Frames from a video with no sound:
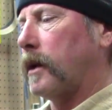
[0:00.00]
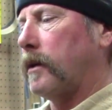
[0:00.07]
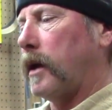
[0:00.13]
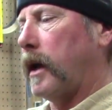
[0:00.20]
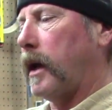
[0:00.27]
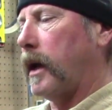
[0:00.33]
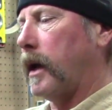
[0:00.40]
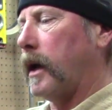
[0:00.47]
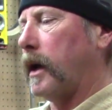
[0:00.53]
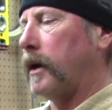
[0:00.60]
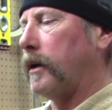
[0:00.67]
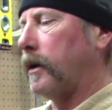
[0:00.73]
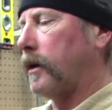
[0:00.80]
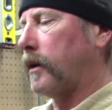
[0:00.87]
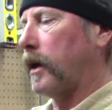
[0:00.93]

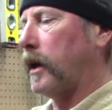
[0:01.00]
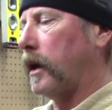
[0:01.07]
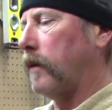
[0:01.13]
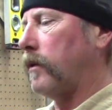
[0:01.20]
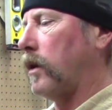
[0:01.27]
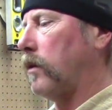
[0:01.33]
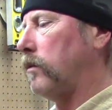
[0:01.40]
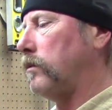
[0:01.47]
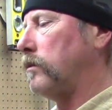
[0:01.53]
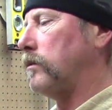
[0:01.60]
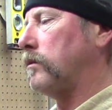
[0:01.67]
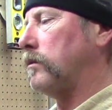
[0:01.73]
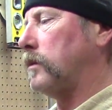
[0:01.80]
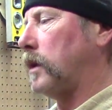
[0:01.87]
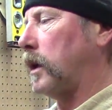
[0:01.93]
and they have
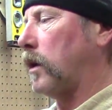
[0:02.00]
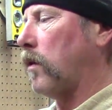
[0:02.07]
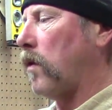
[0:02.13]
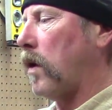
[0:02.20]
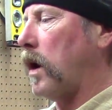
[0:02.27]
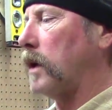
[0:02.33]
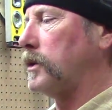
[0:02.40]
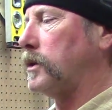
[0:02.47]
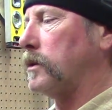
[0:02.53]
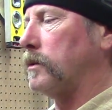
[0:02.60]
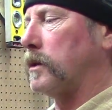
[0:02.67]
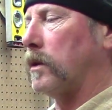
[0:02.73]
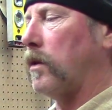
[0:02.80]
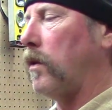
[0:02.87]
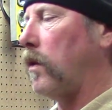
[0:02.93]
like a washer
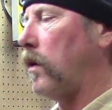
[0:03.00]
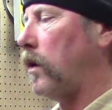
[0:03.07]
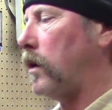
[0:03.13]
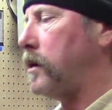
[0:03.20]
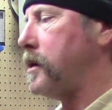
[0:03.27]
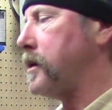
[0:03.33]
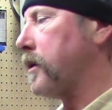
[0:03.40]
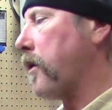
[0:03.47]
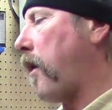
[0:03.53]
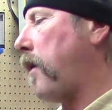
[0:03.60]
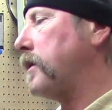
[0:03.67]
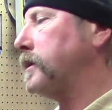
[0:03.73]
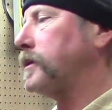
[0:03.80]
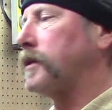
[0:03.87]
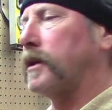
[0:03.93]
with a hole.
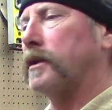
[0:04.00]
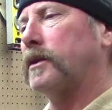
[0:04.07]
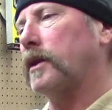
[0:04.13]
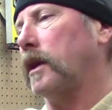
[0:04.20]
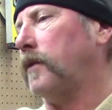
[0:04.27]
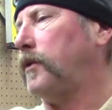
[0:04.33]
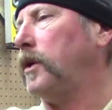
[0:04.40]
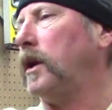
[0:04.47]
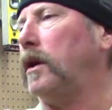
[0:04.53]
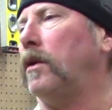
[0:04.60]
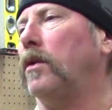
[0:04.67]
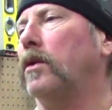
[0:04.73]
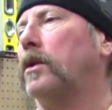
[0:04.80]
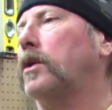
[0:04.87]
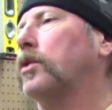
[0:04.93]
And let's say if you got a
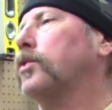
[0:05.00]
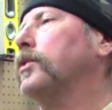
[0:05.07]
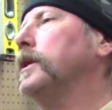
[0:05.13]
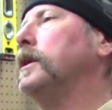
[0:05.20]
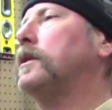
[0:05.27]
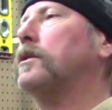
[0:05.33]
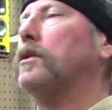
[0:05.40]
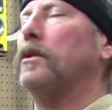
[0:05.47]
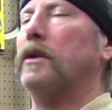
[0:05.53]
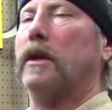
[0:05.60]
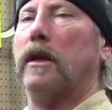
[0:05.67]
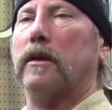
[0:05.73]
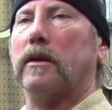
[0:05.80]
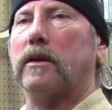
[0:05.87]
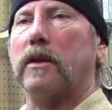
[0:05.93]
whole crease going
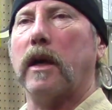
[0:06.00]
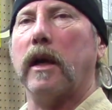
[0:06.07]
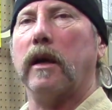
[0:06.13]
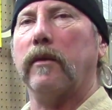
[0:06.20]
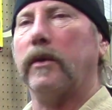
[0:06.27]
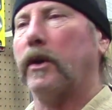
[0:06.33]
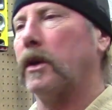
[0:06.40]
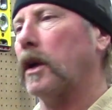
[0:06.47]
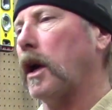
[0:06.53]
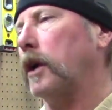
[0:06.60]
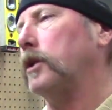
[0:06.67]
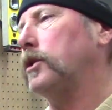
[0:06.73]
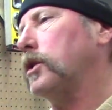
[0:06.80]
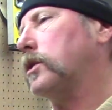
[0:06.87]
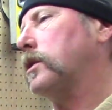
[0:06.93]
down the side of your car,
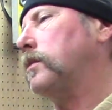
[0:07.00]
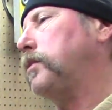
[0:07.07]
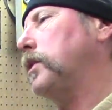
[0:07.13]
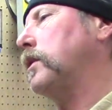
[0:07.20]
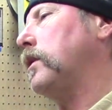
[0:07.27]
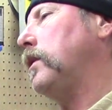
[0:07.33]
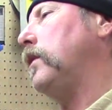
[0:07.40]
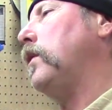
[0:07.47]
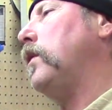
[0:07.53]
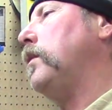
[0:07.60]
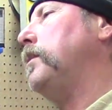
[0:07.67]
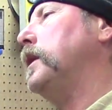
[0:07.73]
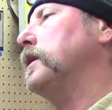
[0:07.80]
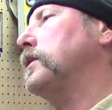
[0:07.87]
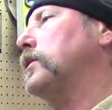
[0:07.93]
you just put a whole
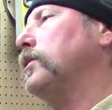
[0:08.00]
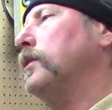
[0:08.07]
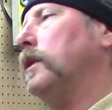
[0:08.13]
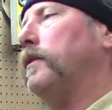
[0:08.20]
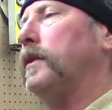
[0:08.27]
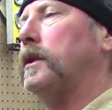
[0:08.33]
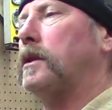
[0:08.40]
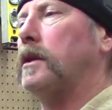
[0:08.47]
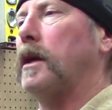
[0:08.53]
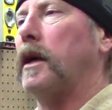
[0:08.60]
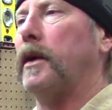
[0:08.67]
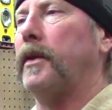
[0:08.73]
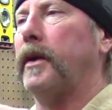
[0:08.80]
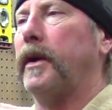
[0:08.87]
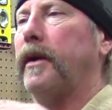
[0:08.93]
bunch of rivets
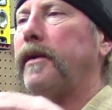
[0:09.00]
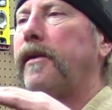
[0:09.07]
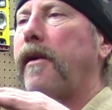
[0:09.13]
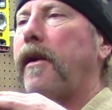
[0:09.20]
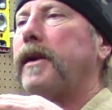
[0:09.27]
on there,